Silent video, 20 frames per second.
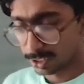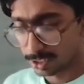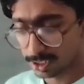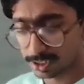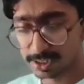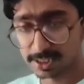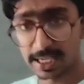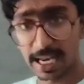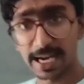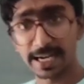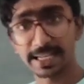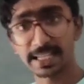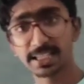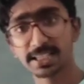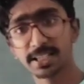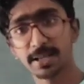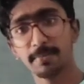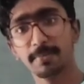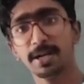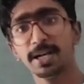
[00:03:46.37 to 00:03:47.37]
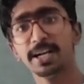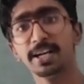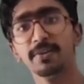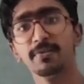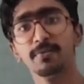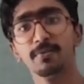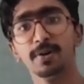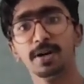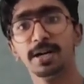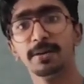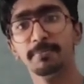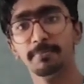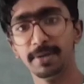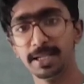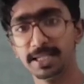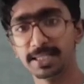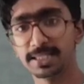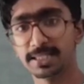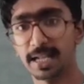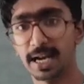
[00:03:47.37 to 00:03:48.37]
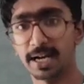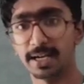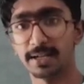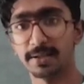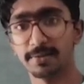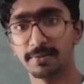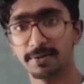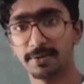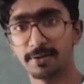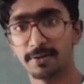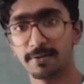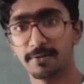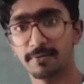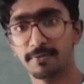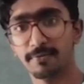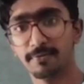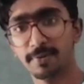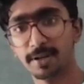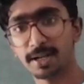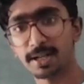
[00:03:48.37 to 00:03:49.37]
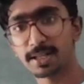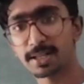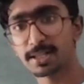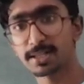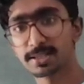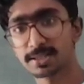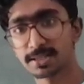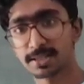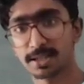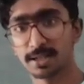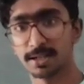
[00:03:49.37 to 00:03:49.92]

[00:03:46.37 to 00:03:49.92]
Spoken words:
the static stability word means that when I